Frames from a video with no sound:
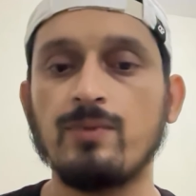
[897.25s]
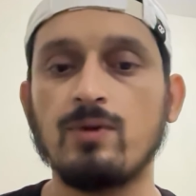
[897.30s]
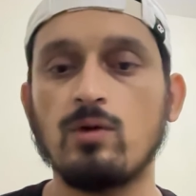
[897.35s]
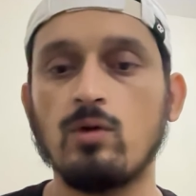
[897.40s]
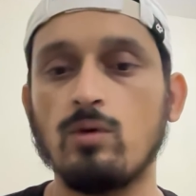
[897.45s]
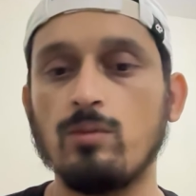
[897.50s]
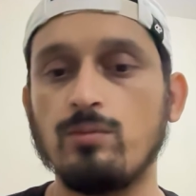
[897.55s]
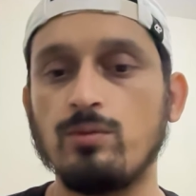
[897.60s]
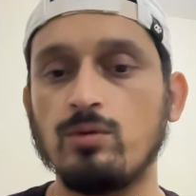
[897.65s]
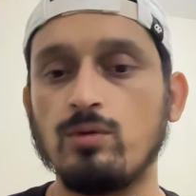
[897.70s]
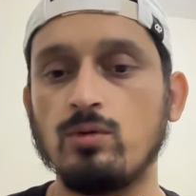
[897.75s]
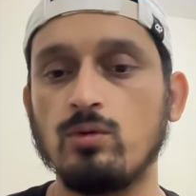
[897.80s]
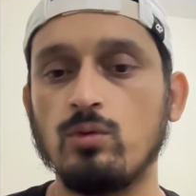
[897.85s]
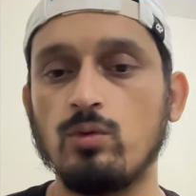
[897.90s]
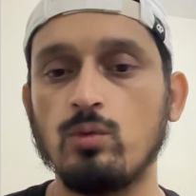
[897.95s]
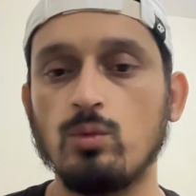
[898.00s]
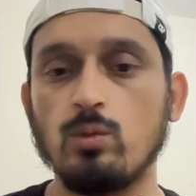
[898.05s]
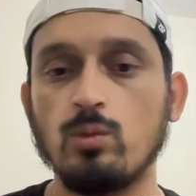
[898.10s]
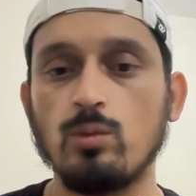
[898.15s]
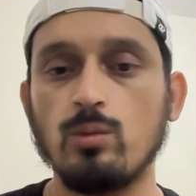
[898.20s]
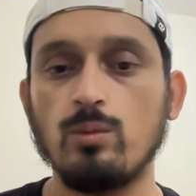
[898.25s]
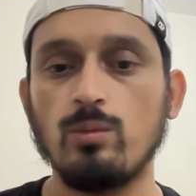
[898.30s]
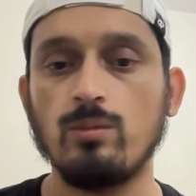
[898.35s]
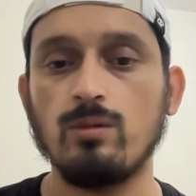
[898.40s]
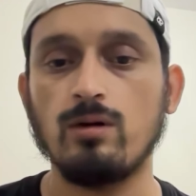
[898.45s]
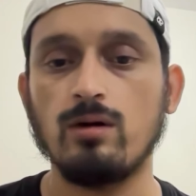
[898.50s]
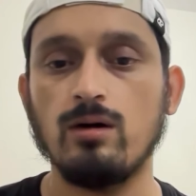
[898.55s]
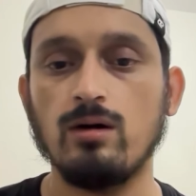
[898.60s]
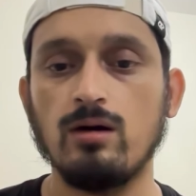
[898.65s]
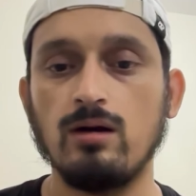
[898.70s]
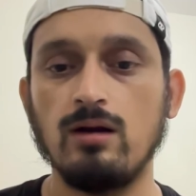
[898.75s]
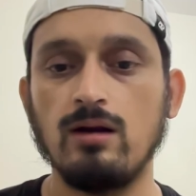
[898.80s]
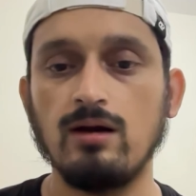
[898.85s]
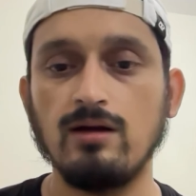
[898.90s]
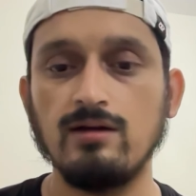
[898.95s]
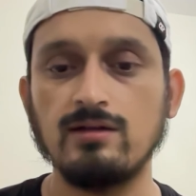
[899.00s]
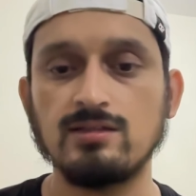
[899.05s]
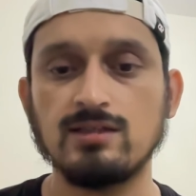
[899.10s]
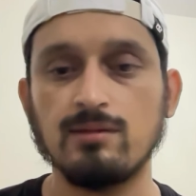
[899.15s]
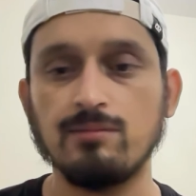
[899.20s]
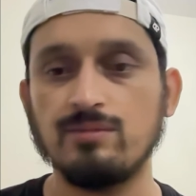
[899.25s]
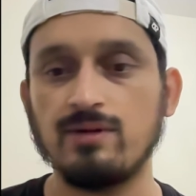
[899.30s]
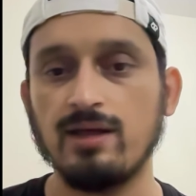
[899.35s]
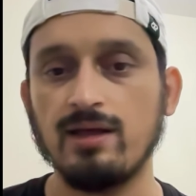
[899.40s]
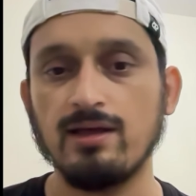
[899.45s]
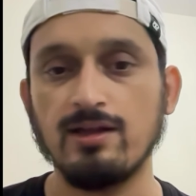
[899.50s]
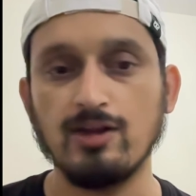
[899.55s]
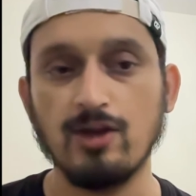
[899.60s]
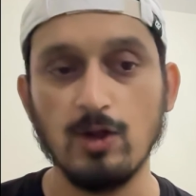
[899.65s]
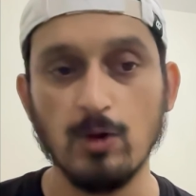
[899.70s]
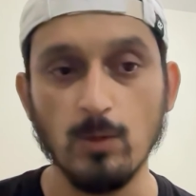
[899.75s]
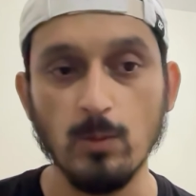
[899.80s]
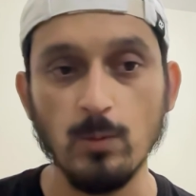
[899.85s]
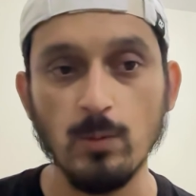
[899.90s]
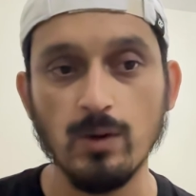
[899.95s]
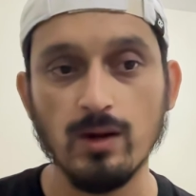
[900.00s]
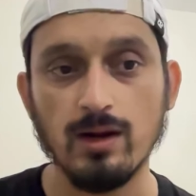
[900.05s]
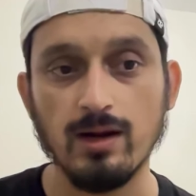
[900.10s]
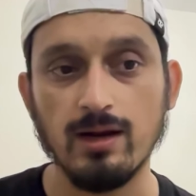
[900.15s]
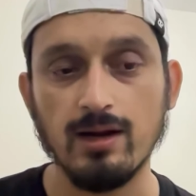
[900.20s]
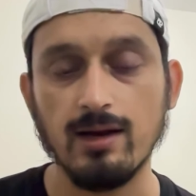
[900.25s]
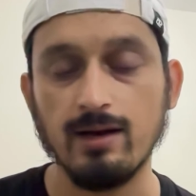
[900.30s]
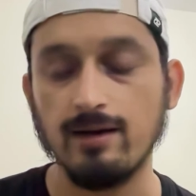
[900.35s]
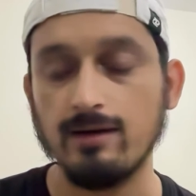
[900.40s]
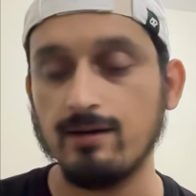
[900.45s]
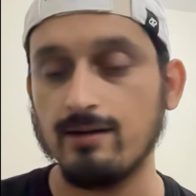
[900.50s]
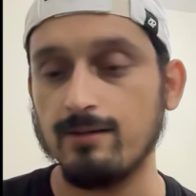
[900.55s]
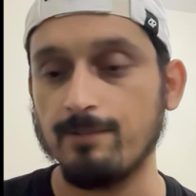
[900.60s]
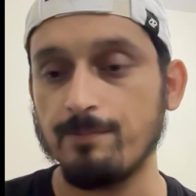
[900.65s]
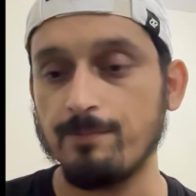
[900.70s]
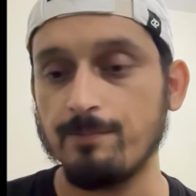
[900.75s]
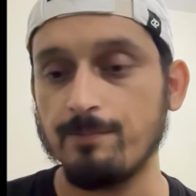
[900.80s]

Hope you learned something new, and